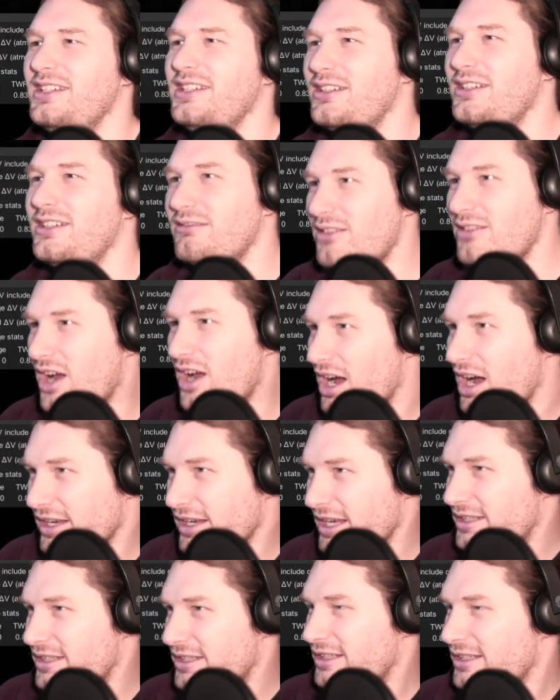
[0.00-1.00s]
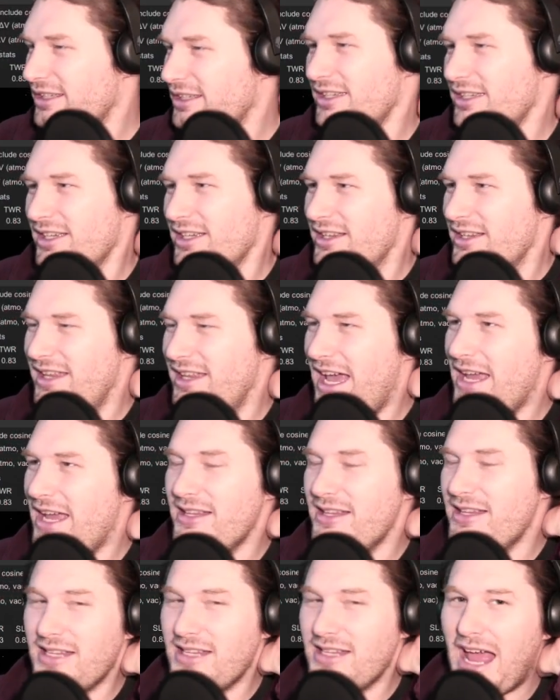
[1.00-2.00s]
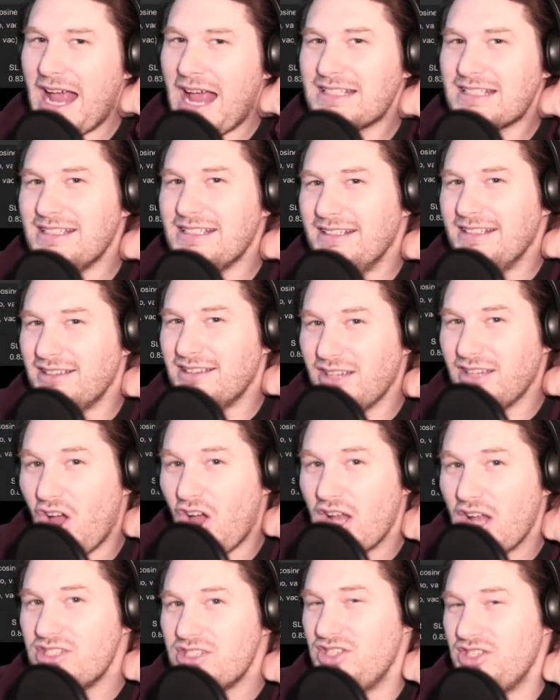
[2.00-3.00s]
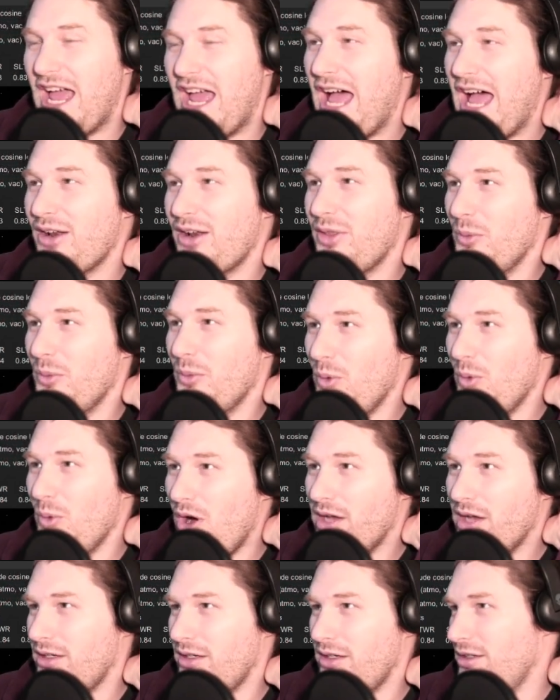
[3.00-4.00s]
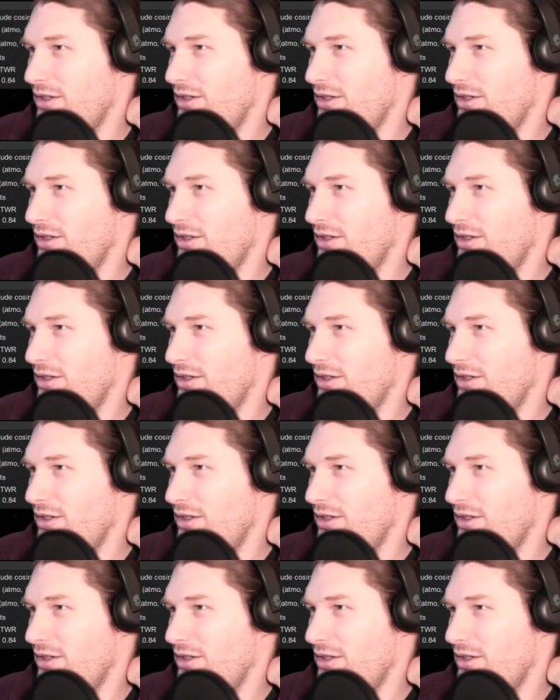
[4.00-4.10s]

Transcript: rocket that actually launched out of the water.